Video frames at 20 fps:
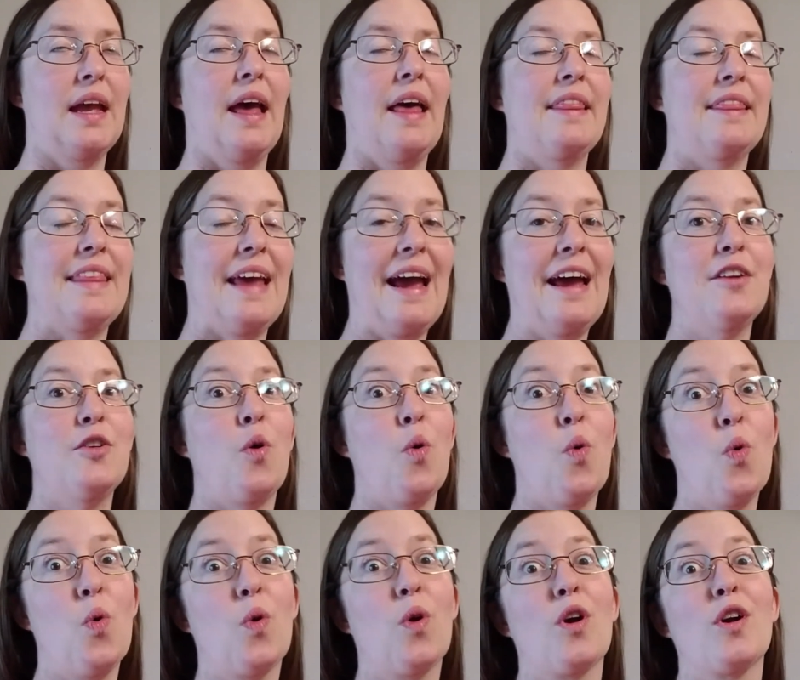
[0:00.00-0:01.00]
that
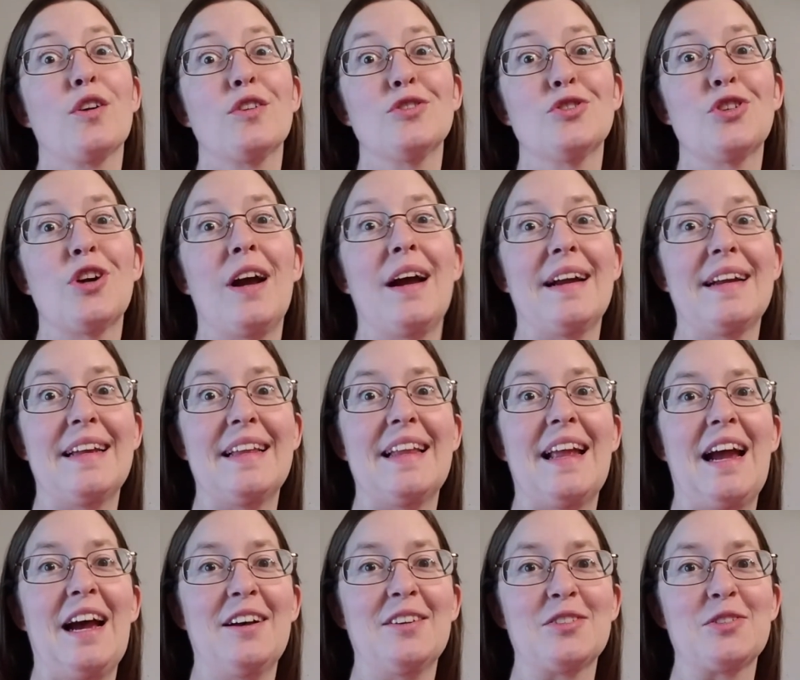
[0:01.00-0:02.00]
or drying in the
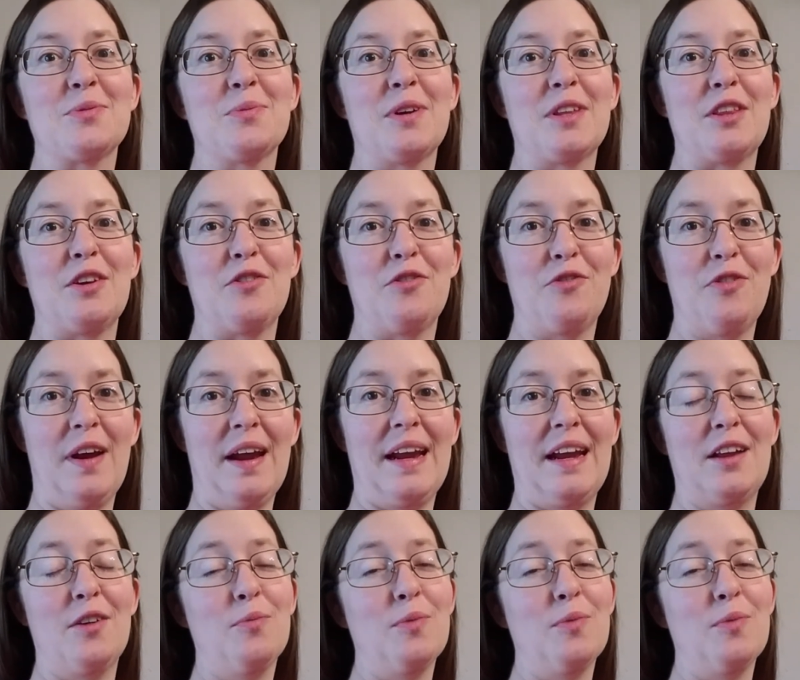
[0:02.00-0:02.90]
house with a fan,